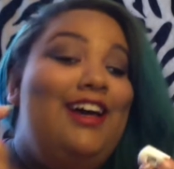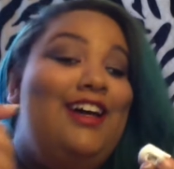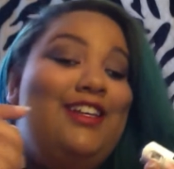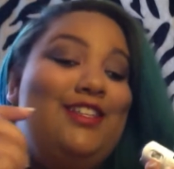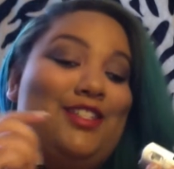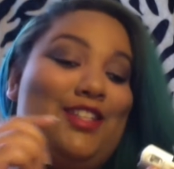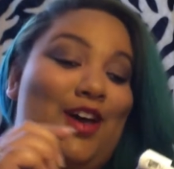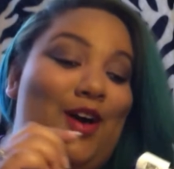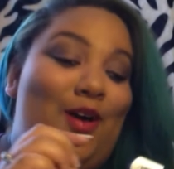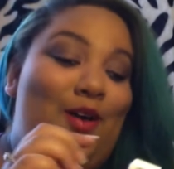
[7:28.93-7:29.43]

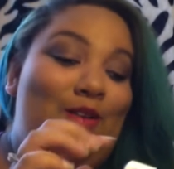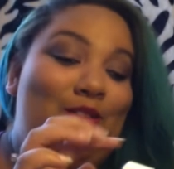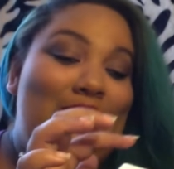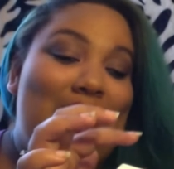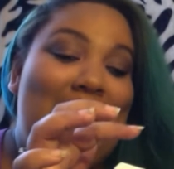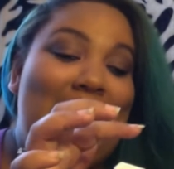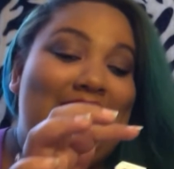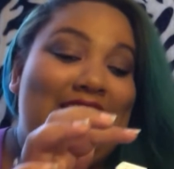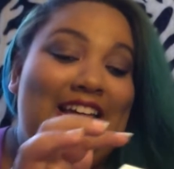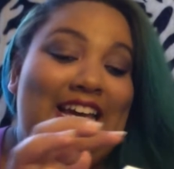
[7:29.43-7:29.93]
So
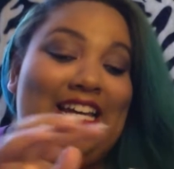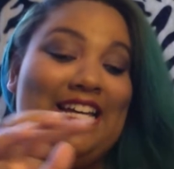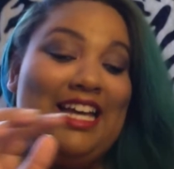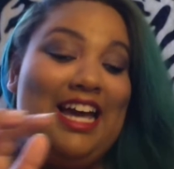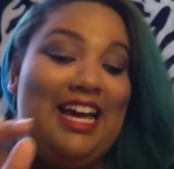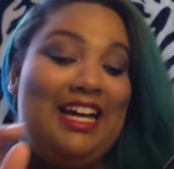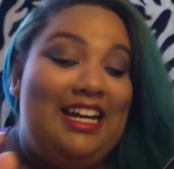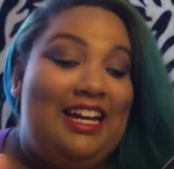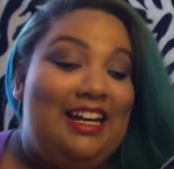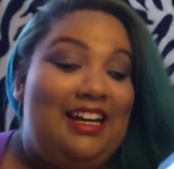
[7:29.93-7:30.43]
that like
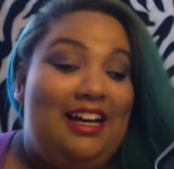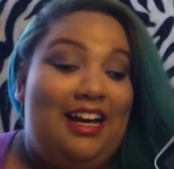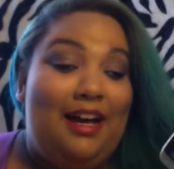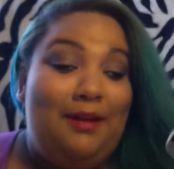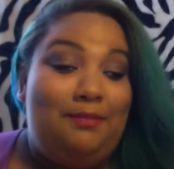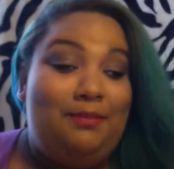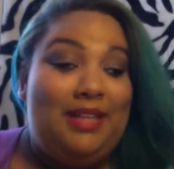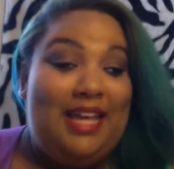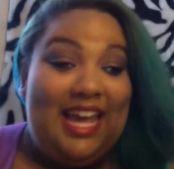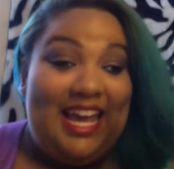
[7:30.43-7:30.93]
kind of
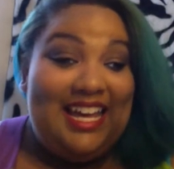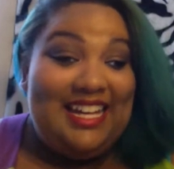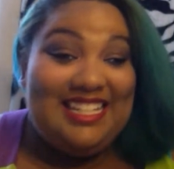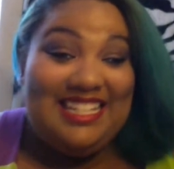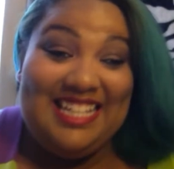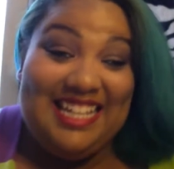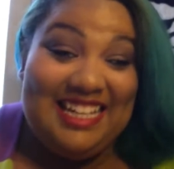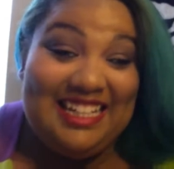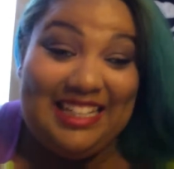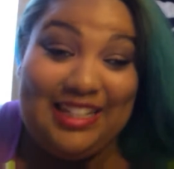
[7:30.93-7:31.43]
upped the
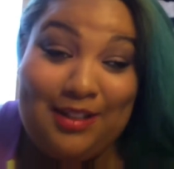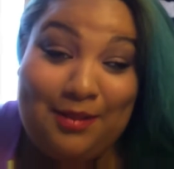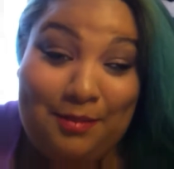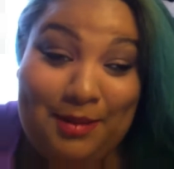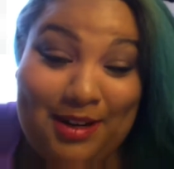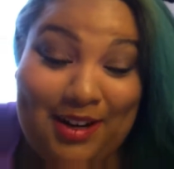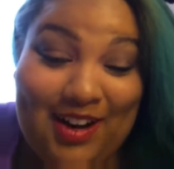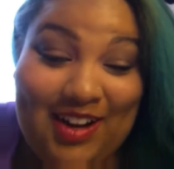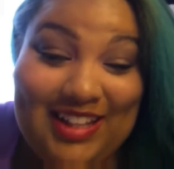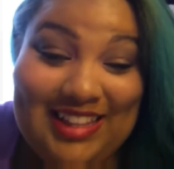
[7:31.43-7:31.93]
ante a little
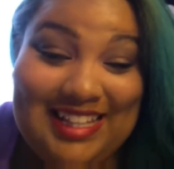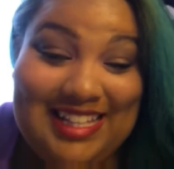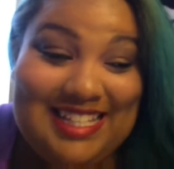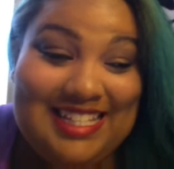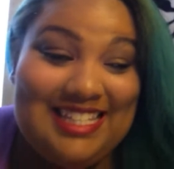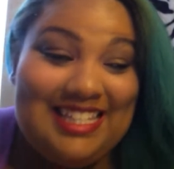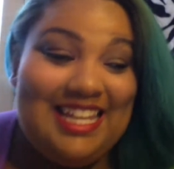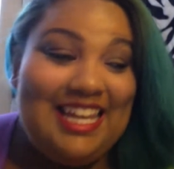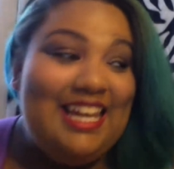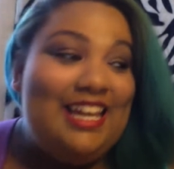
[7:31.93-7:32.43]
bit on
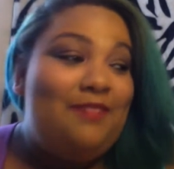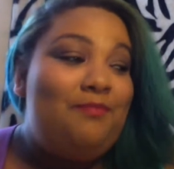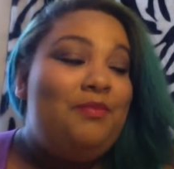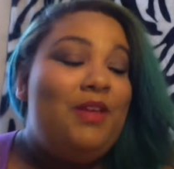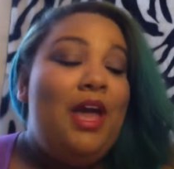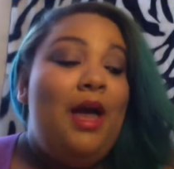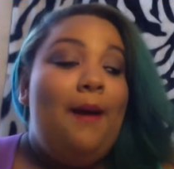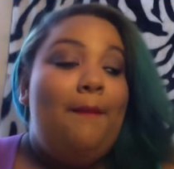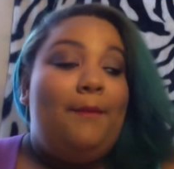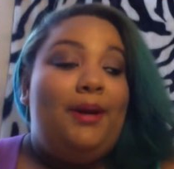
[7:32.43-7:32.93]
this thing,
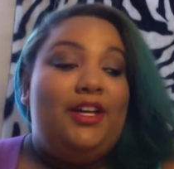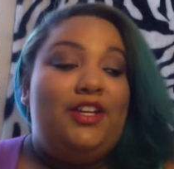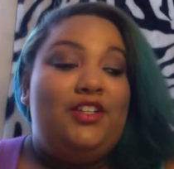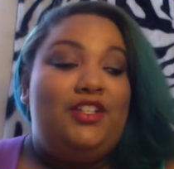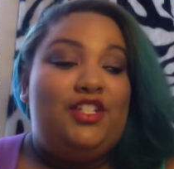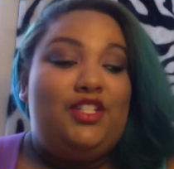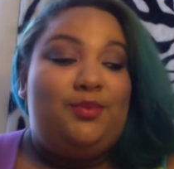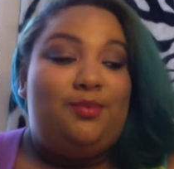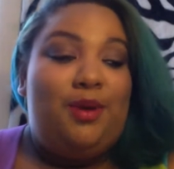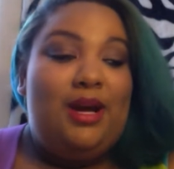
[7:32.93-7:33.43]
but you
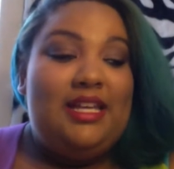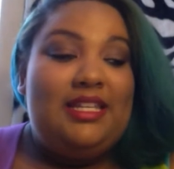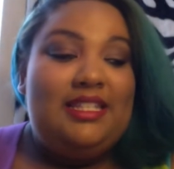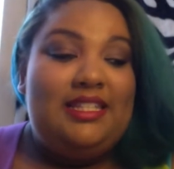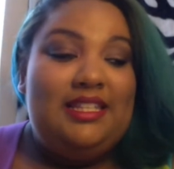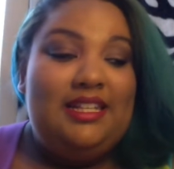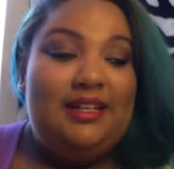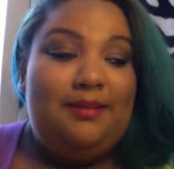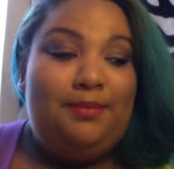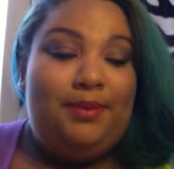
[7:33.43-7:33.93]
just press
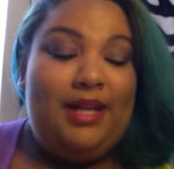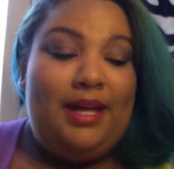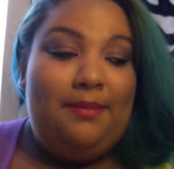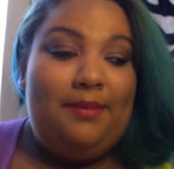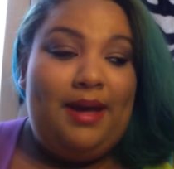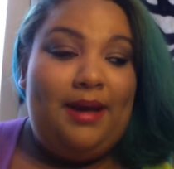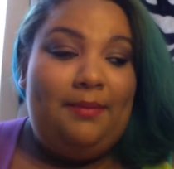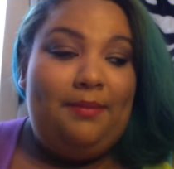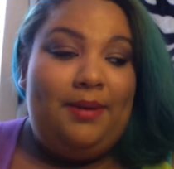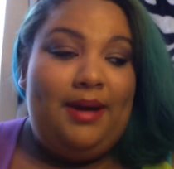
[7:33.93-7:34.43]
the
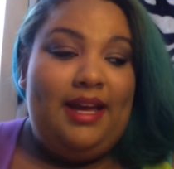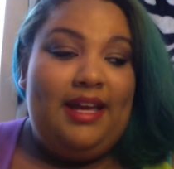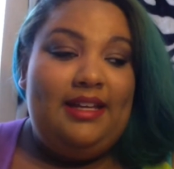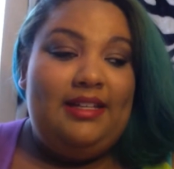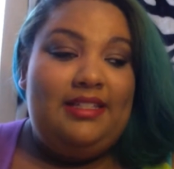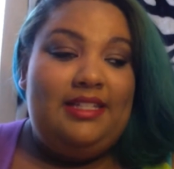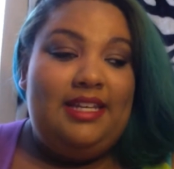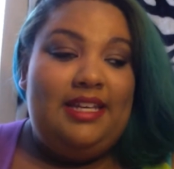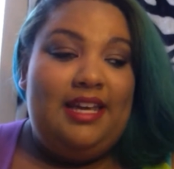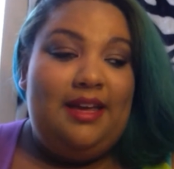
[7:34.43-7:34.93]
playback
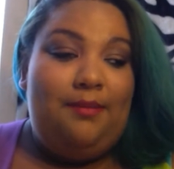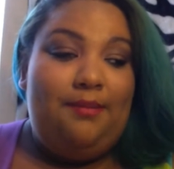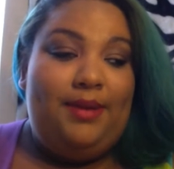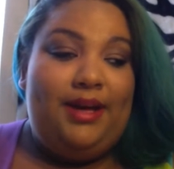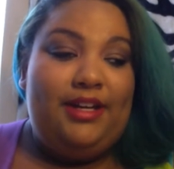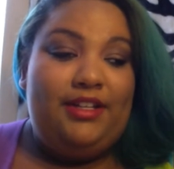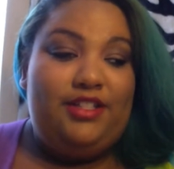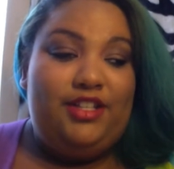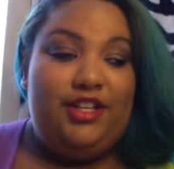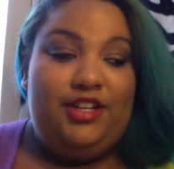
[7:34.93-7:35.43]
button to get
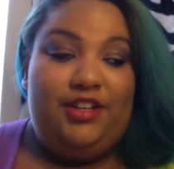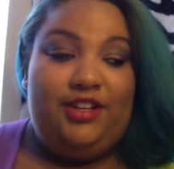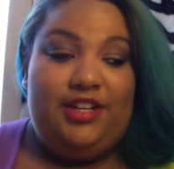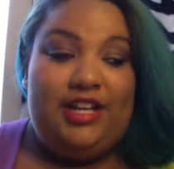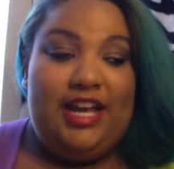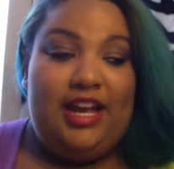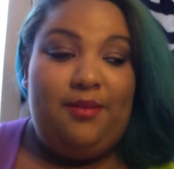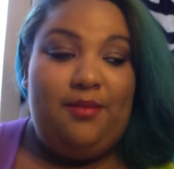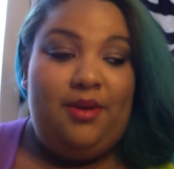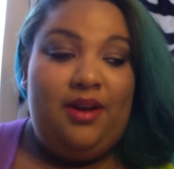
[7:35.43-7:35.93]
back to your
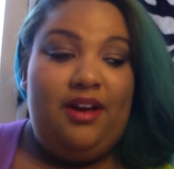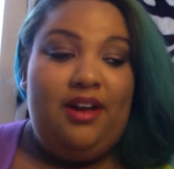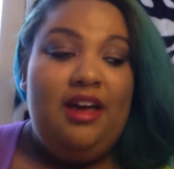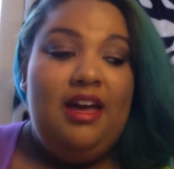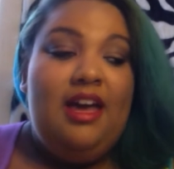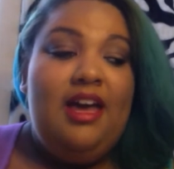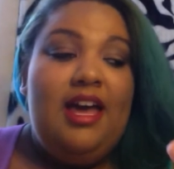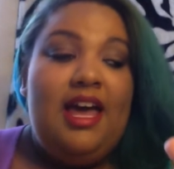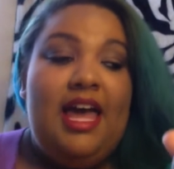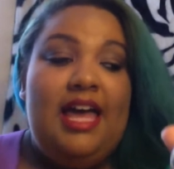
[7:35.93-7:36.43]
camera
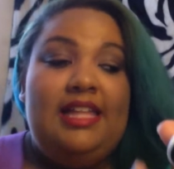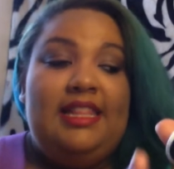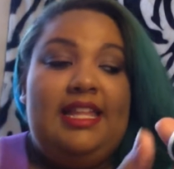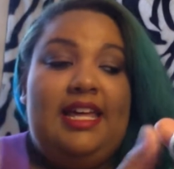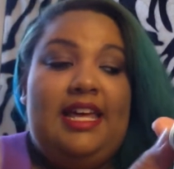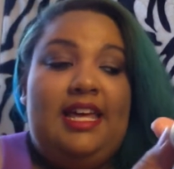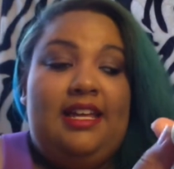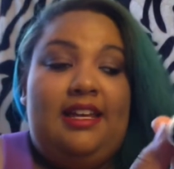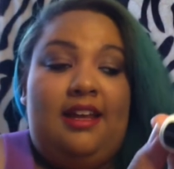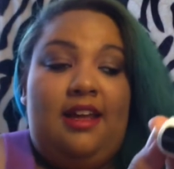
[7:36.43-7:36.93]
and
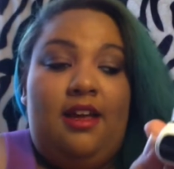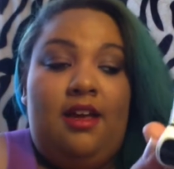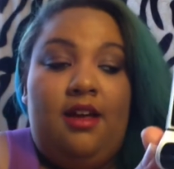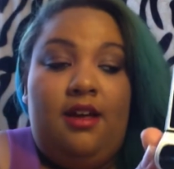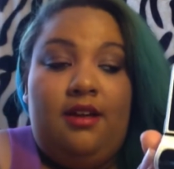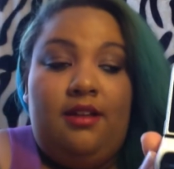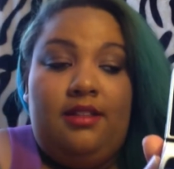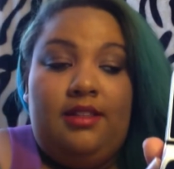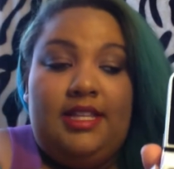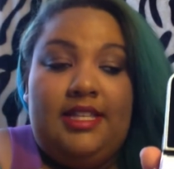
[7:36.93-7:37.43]
then
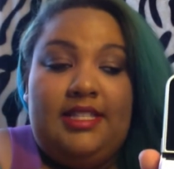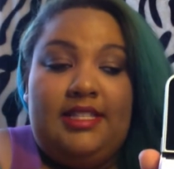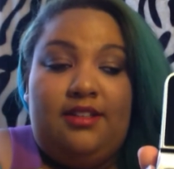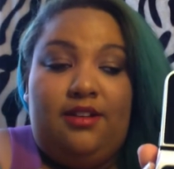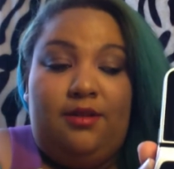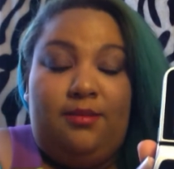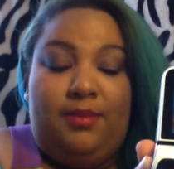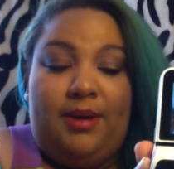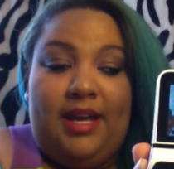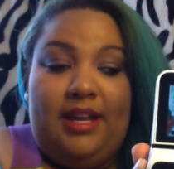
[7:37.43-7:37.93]
this
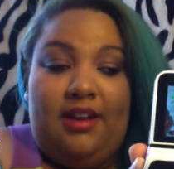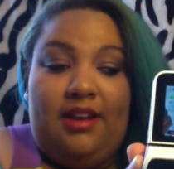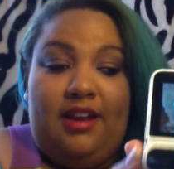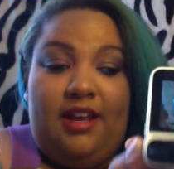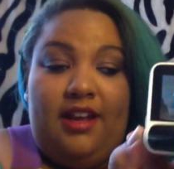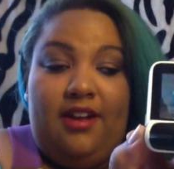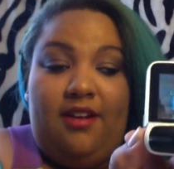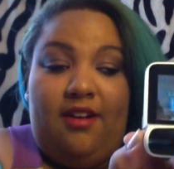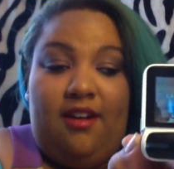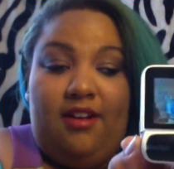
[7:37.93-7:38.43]
little button
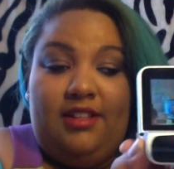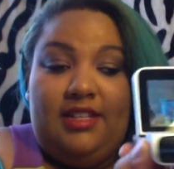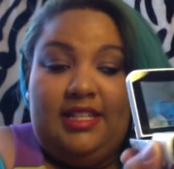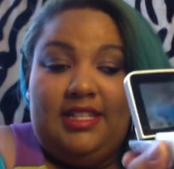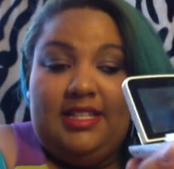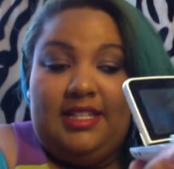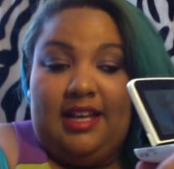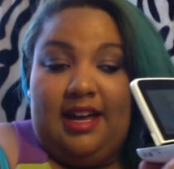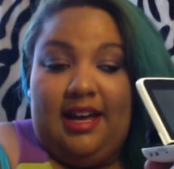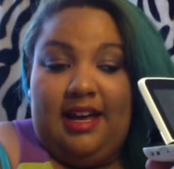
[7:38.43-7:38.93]
here on the
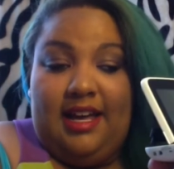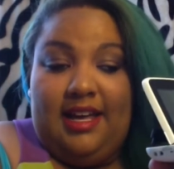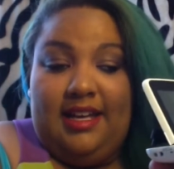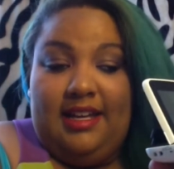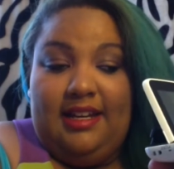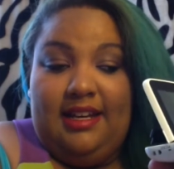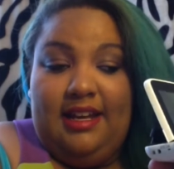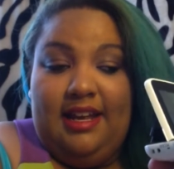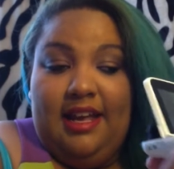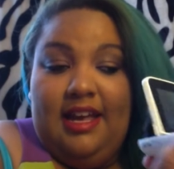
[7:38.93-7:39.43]

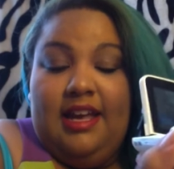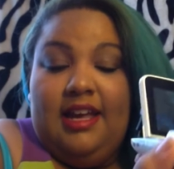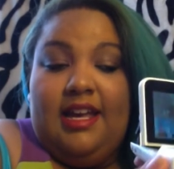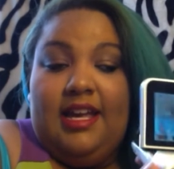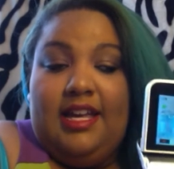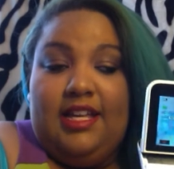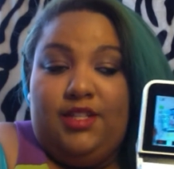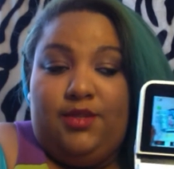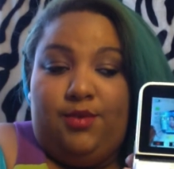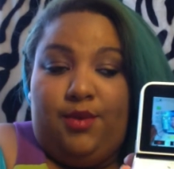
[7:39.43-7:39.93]
side
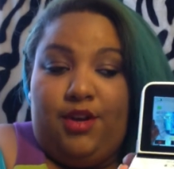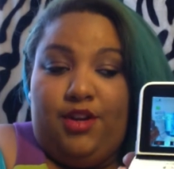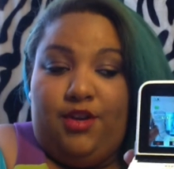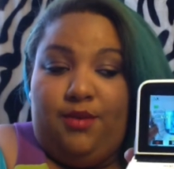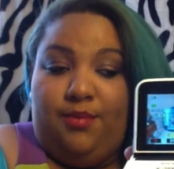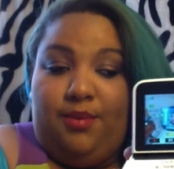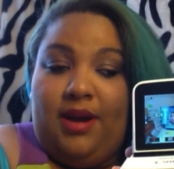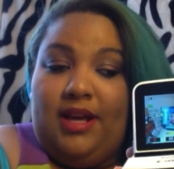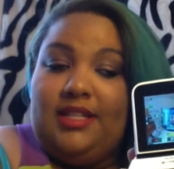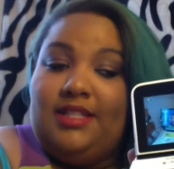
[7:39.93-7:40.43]
is where you
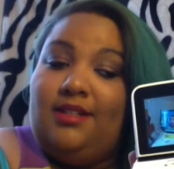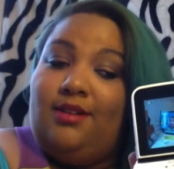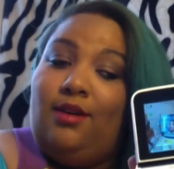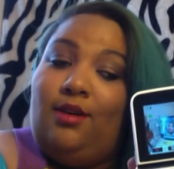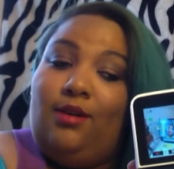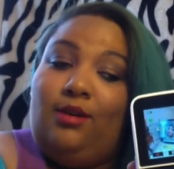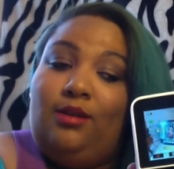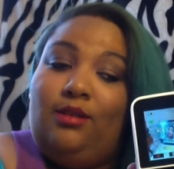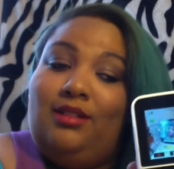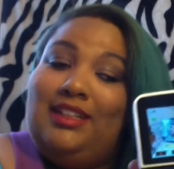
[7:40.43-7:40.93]
press and
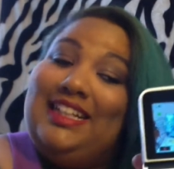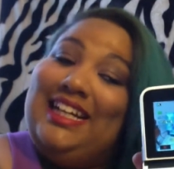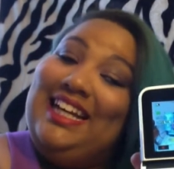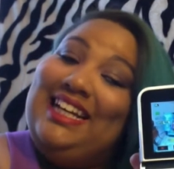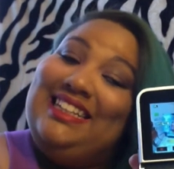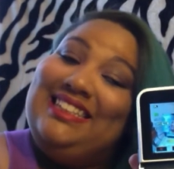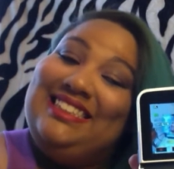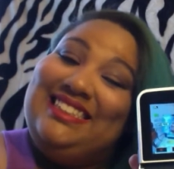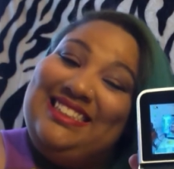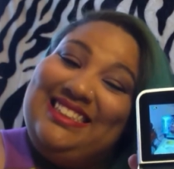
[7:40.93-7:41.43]
hold
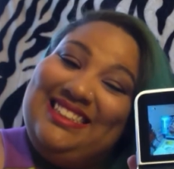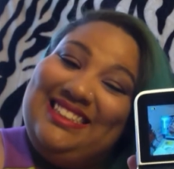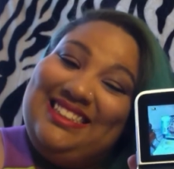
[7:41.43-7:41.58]
and